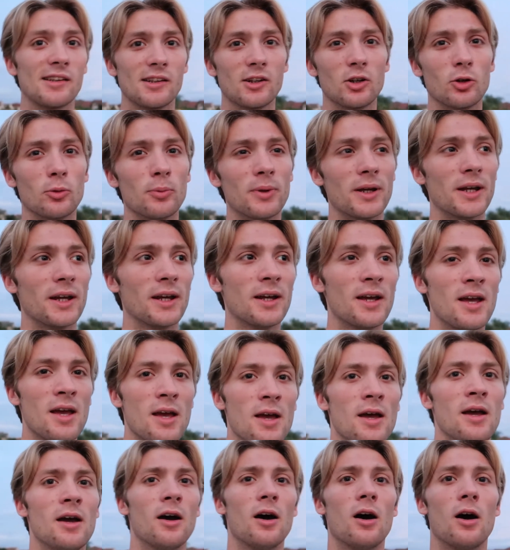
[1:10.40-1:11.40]
a little bit
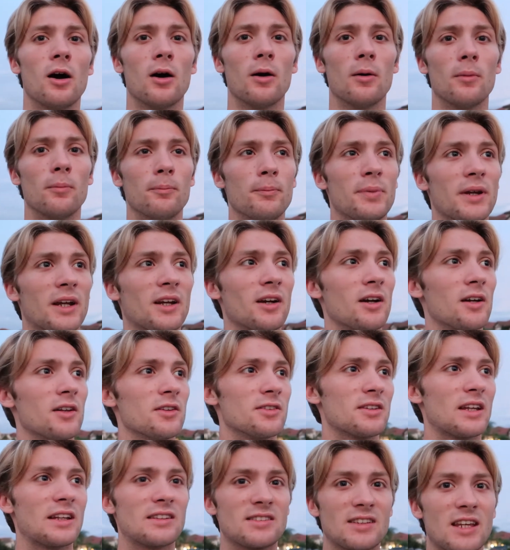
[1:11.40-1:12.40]
um,
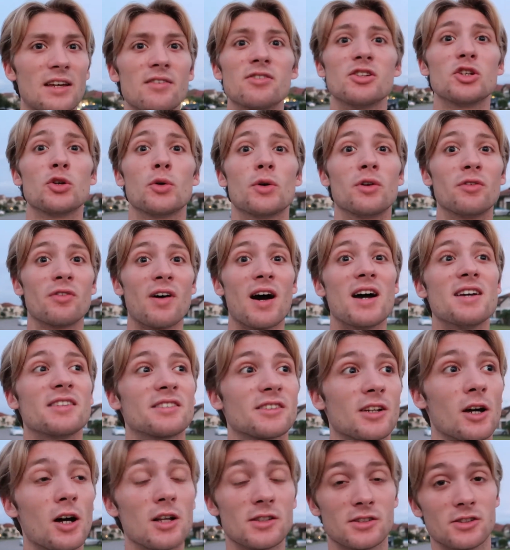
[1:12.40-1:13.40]
because it's giving you
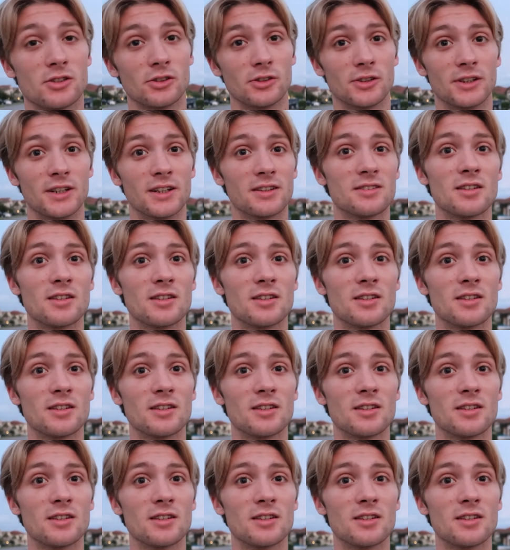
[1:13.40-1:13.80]
advice constantly.